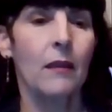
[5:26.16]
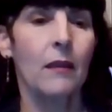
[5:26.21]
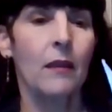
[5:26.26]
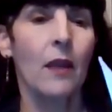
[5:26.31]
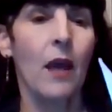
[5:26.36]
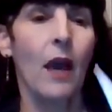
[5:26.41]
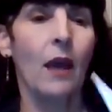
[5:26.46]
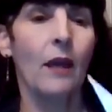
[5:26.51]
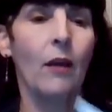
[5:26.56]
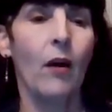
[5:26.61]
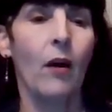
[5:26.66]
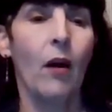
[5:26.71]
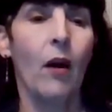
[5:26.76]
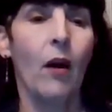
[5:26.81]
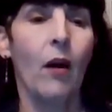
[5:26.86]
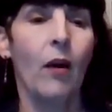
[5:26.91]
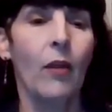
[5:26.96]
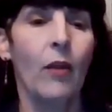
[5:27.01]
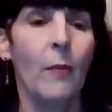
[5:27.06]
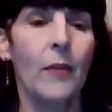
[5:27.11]
not
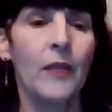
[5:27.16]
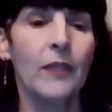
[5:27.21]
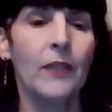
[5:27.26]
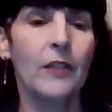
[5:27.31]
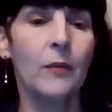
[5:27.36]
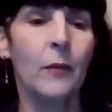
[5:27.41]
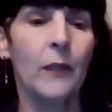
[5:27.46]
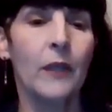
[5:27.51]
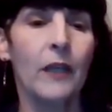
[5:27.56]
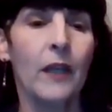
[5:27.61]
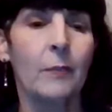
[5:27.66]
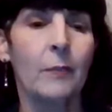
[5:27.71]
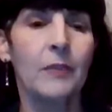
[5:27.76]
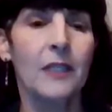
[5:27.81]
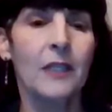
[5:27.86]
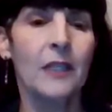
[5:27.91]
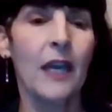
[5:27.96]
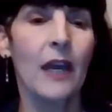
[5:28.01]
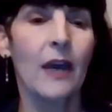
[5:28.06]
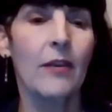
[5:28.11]
all the bits went up
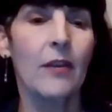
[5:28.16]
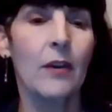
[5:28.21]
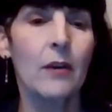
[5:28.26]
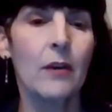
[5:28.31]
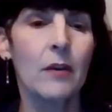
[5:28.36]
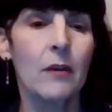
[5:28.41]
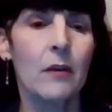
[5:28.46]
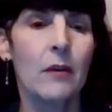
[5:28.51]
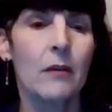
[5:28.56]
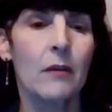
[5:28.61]
together.